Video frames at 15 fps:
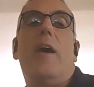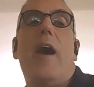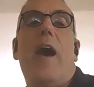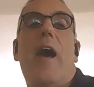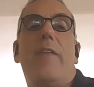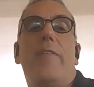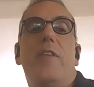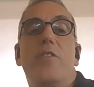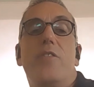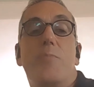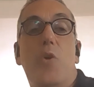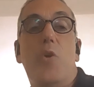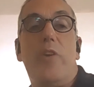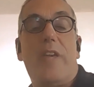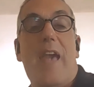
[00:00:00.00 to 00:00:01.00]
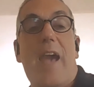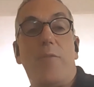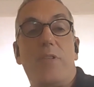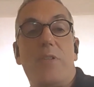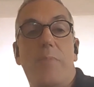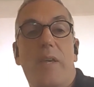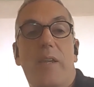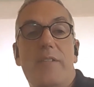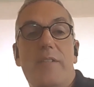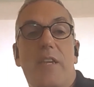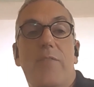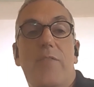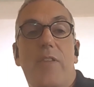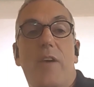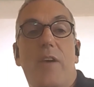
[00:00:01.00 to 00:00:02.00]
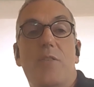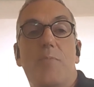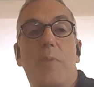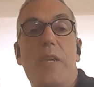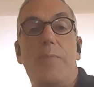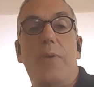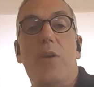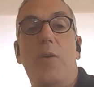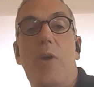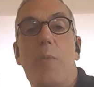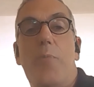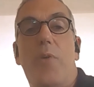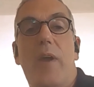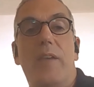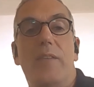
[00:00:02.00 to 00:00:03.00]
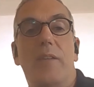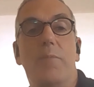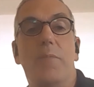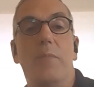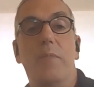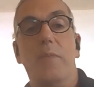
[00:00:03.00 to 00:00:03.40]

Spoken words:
and that there's more accountability for those people who operate them?